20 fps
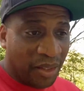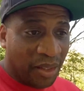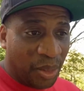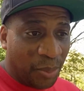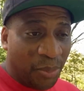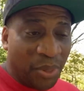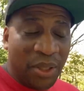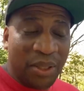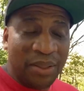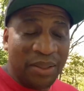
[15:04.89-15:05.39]

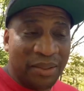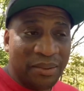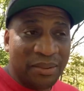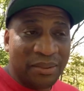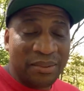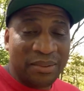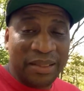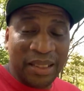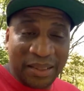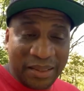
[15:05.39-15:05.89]
But
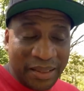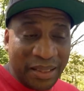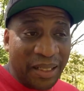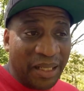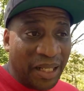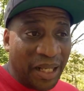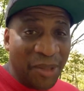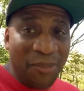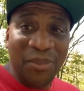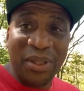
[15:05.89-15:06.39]
they did
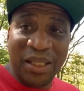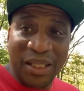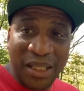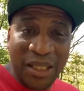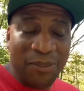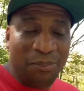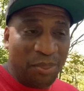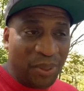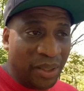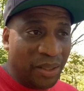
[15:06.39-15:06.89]
let me
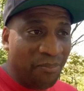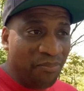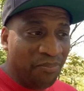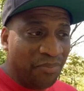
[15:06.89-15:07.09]
keep it.